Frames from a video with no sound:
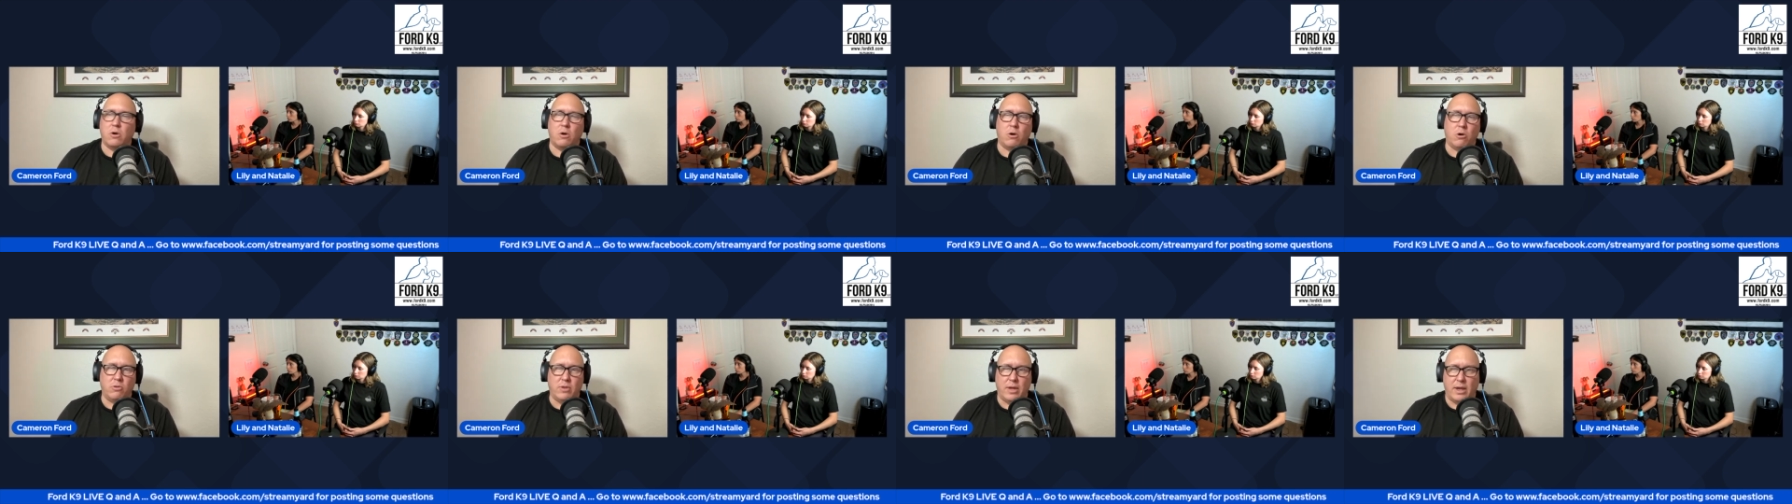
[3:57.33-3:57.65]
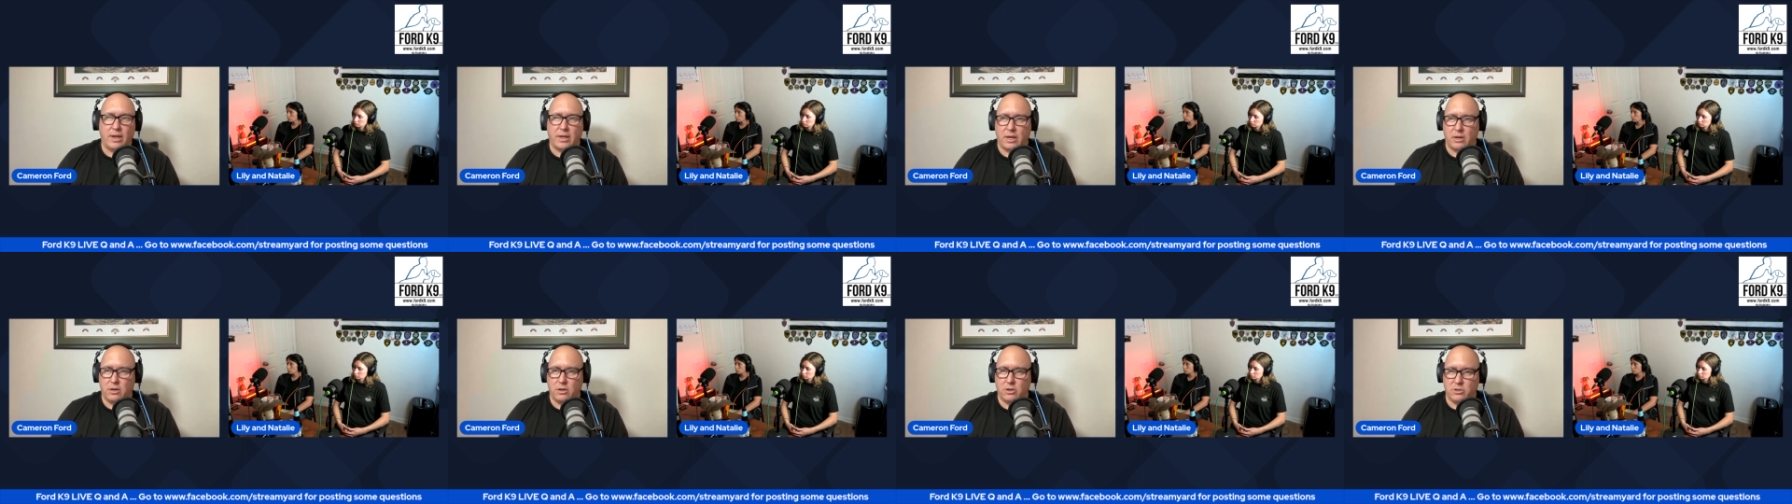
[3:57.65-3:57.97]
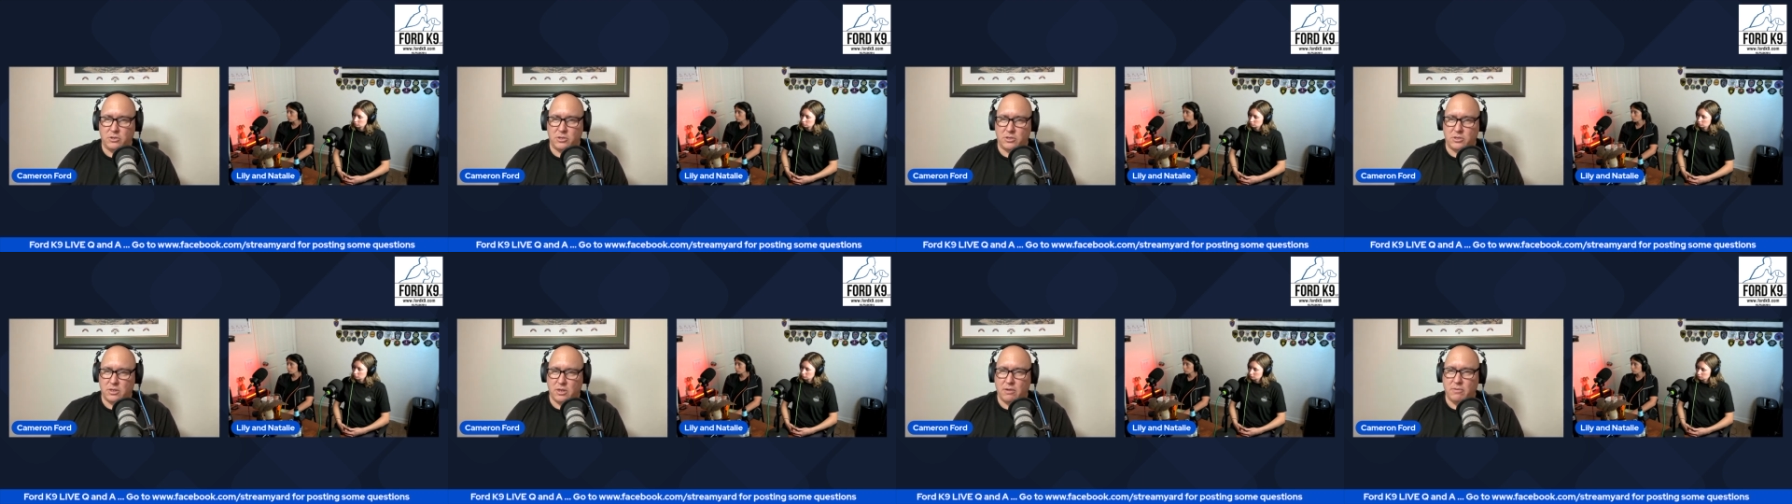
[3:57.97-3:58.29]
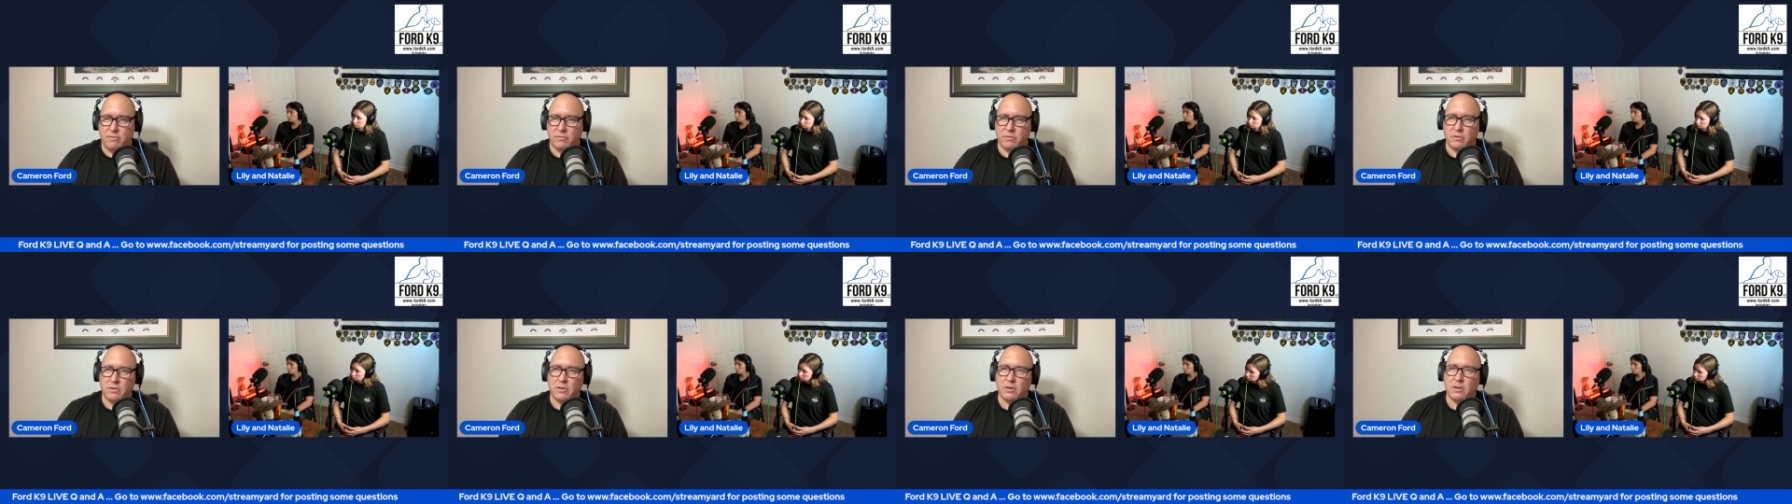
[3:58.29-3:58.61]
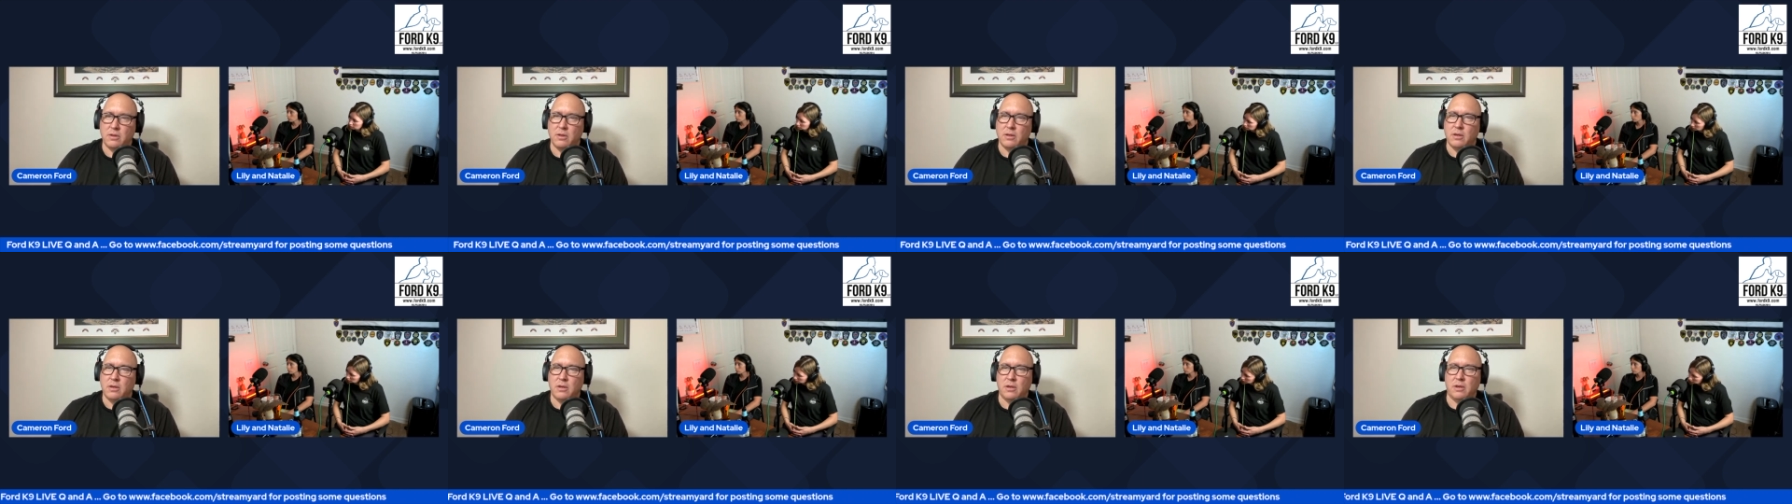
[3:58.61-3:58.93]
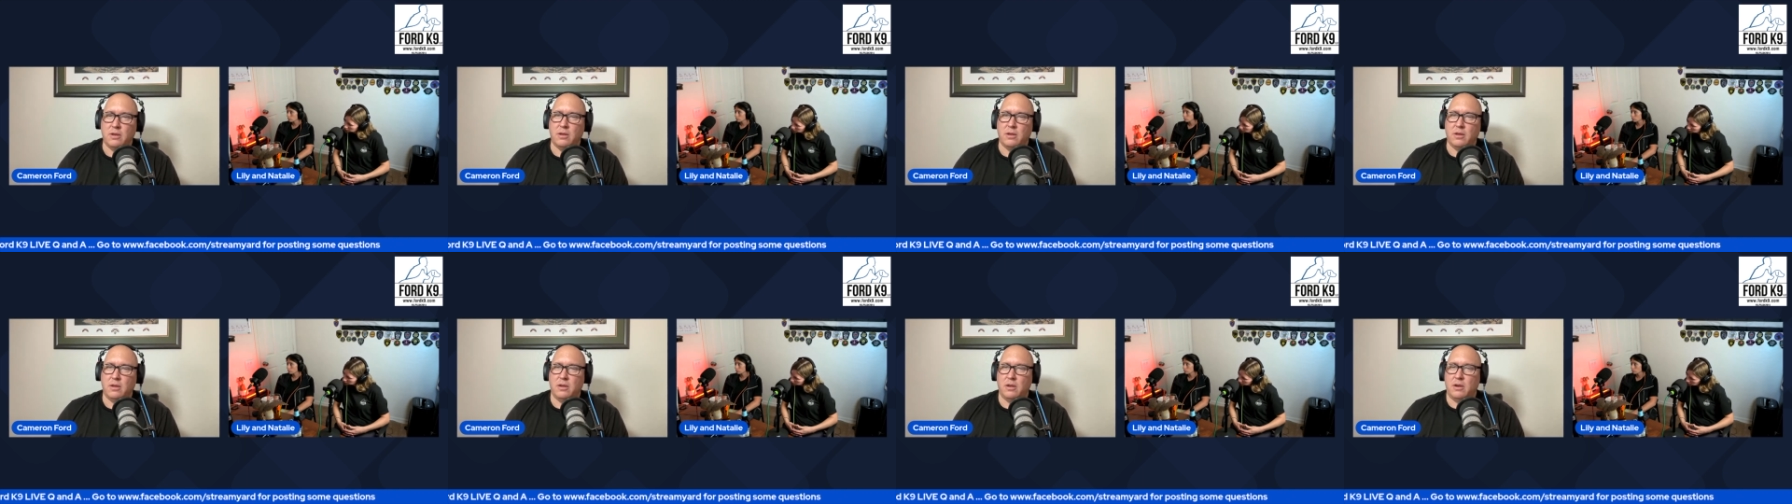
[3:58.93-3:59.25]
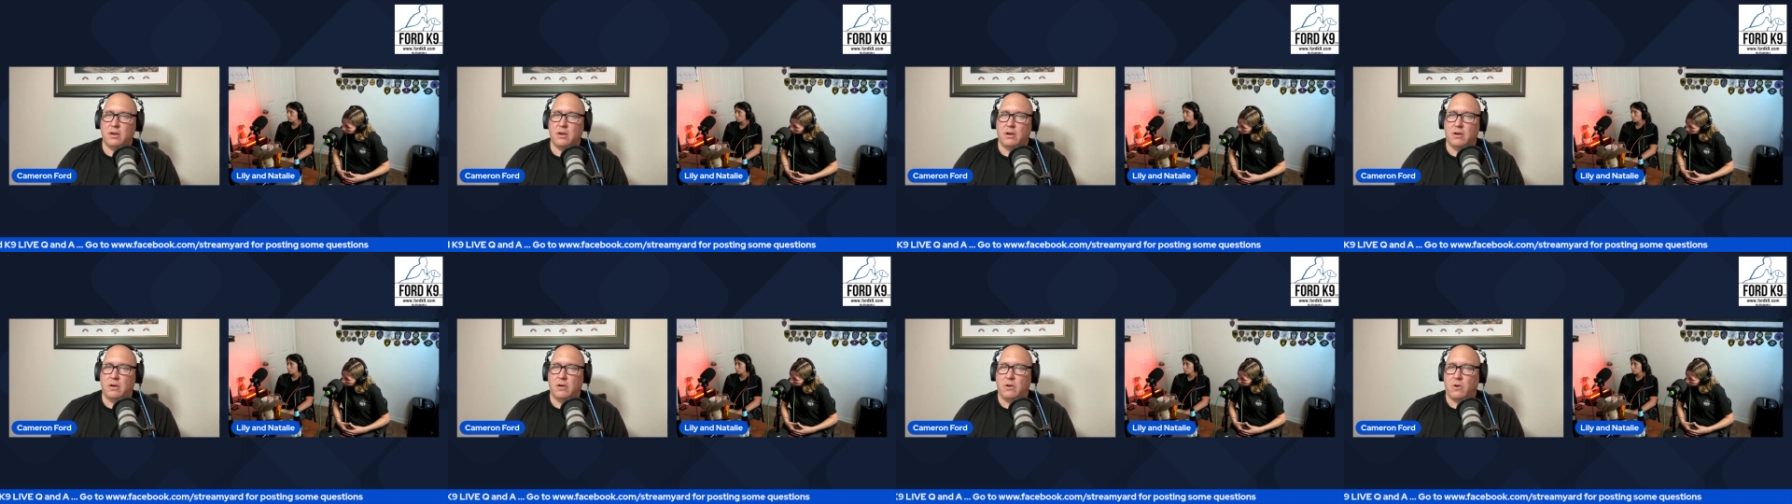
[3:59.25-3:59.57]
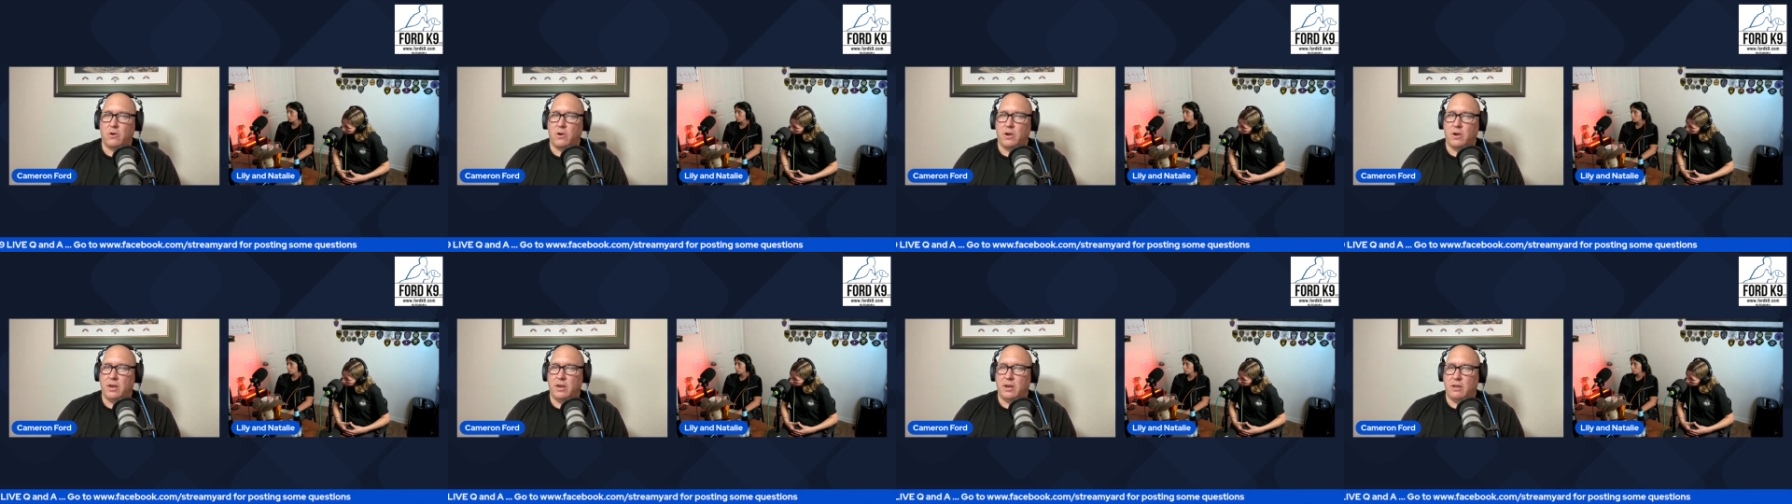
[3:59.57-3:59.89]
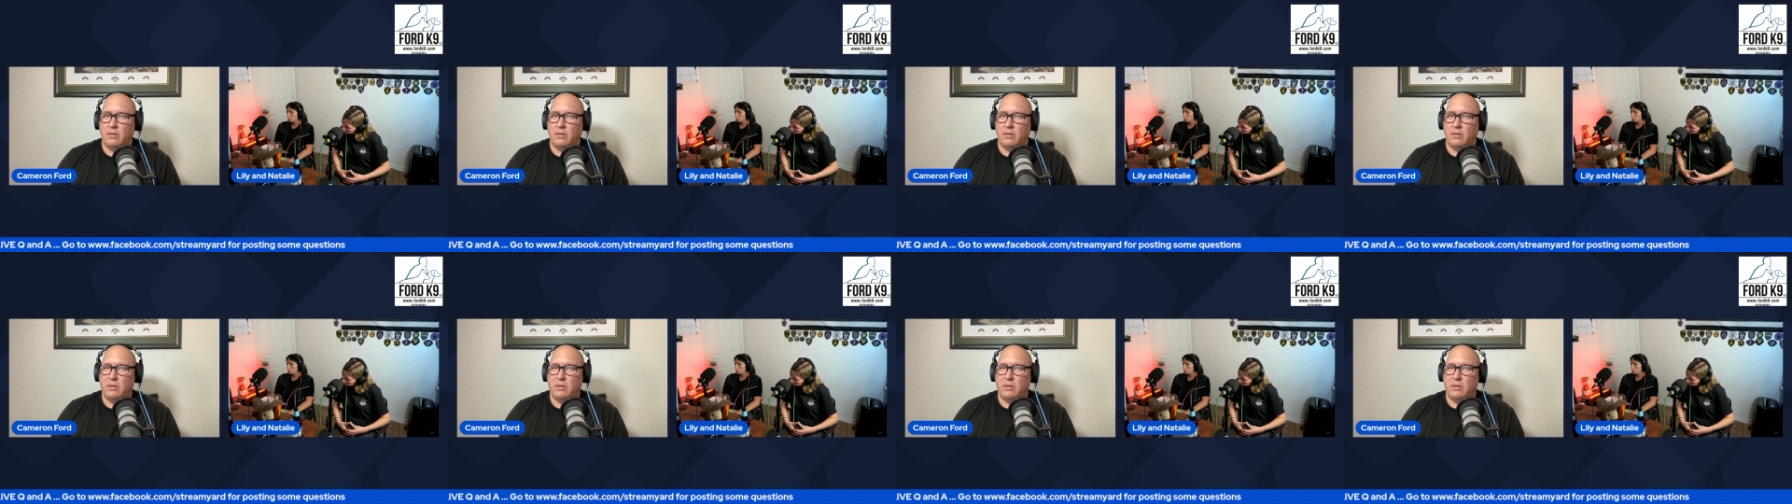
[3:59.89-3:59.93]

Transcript: all that kind of good stuff. All right,